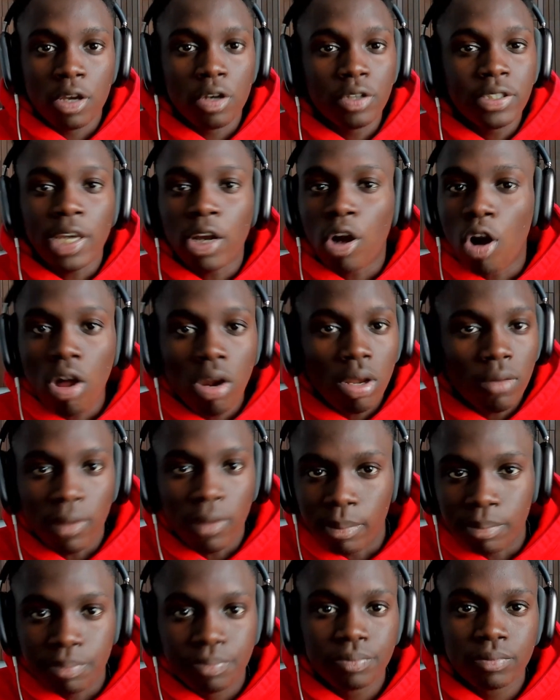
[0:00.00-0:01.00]
like all of
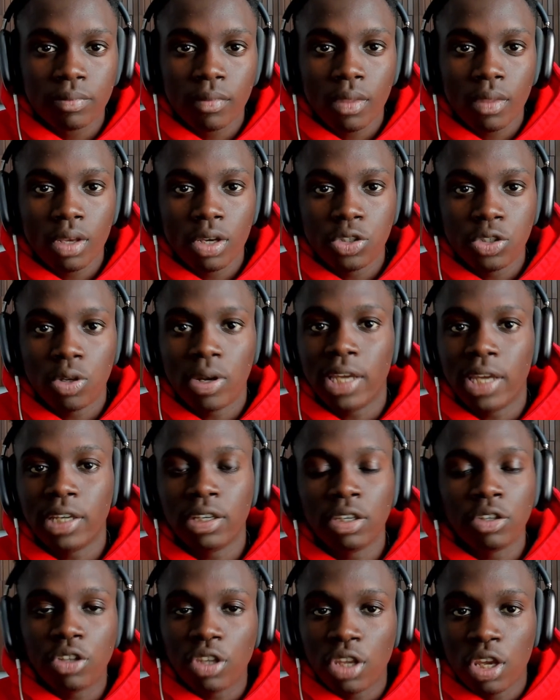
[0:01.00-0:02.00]
them. So like,
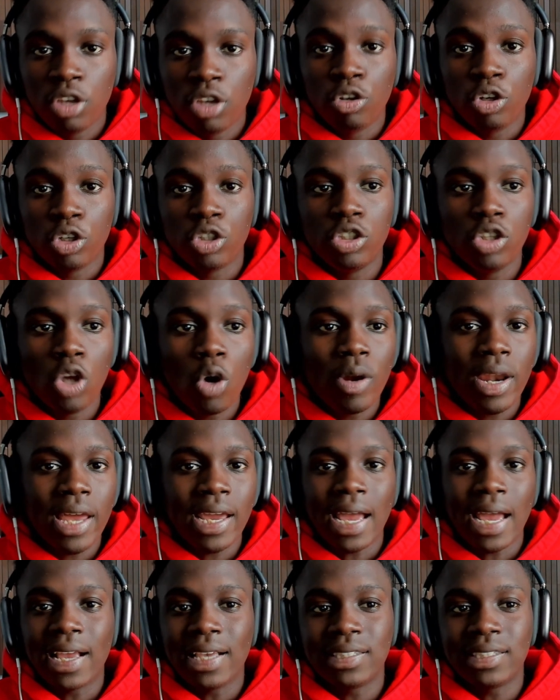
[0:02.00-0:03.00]
there's no
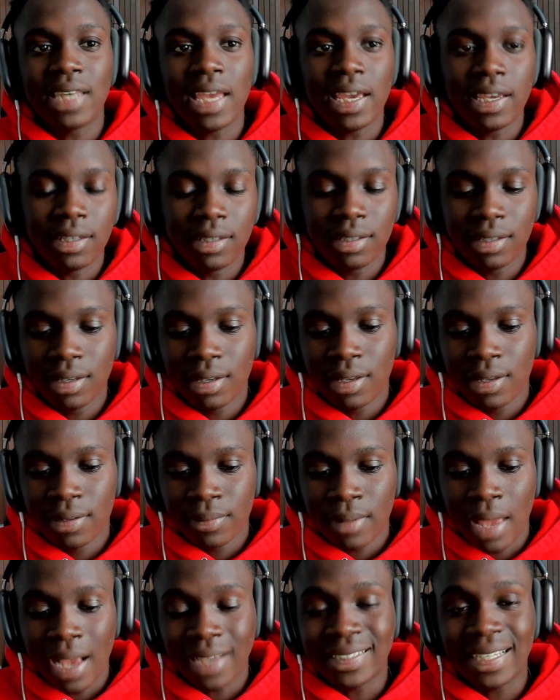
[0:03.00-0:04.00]
I guess
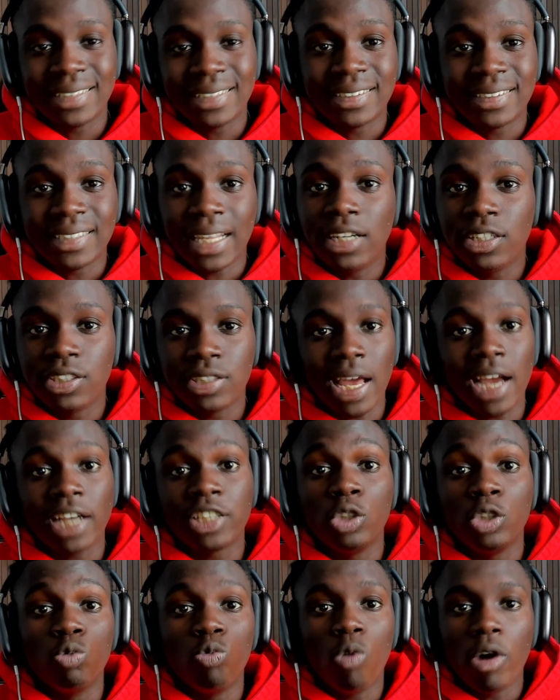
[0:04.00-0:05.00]
sense to
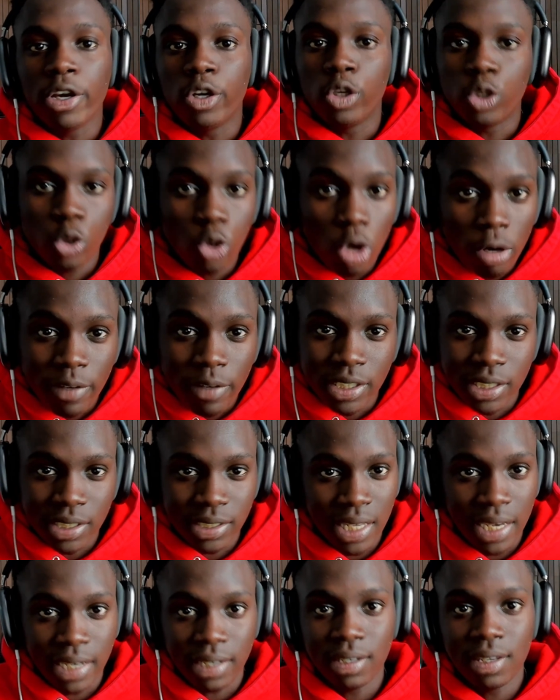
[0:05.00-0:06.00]
actually want your service, because
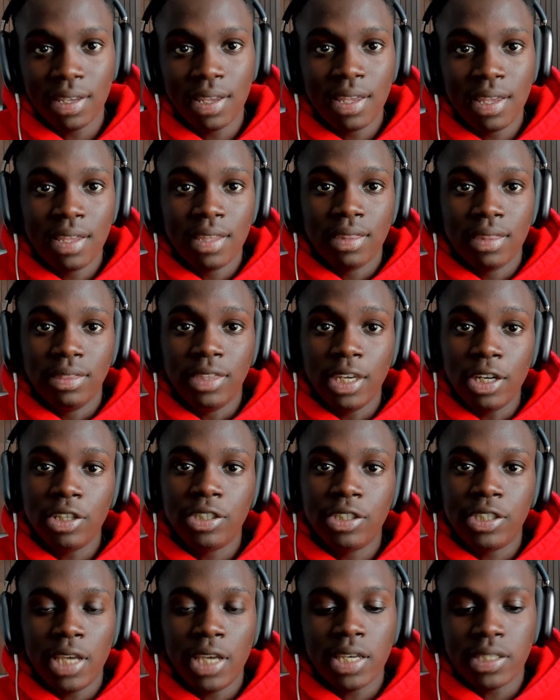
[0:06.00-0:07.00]
like they just
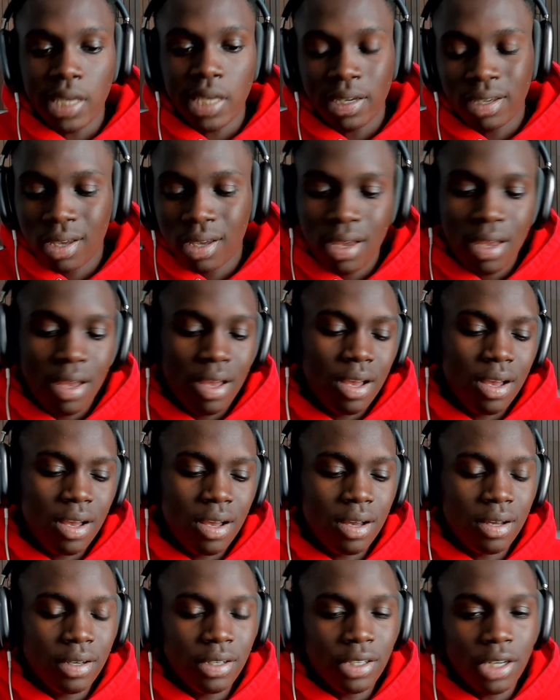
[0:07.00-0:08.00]
see us like,
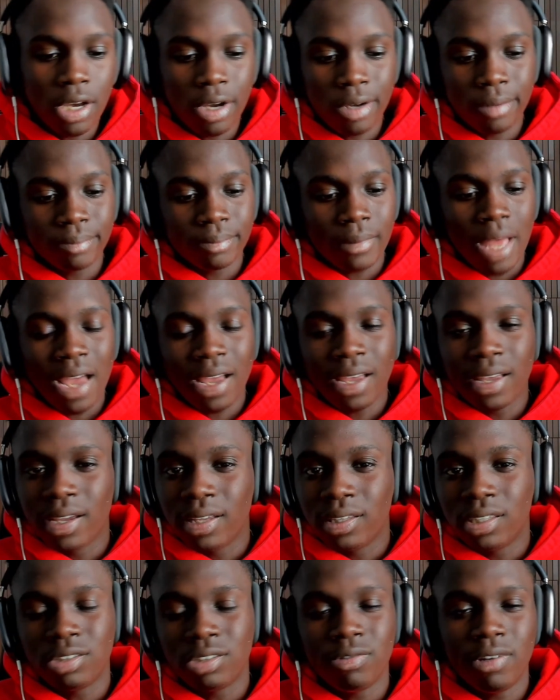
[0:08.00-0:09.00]
oh, I can get
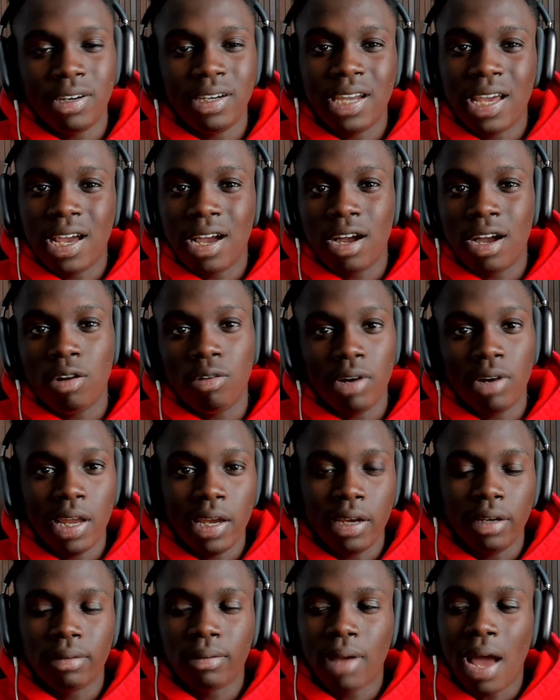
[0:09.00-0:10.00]
this right now, or
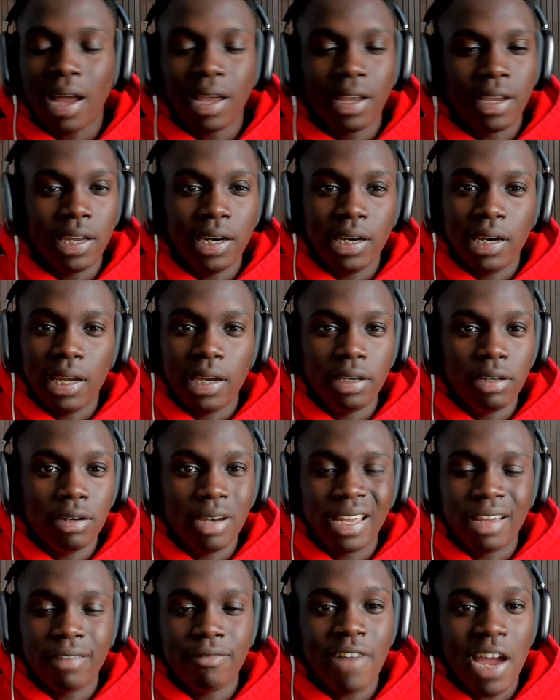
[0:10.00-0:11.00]
like I can get in
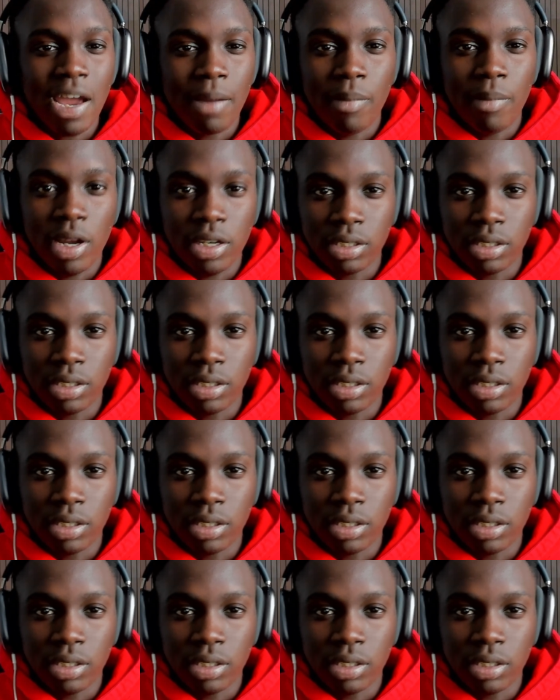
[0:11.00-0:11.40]
in 5 months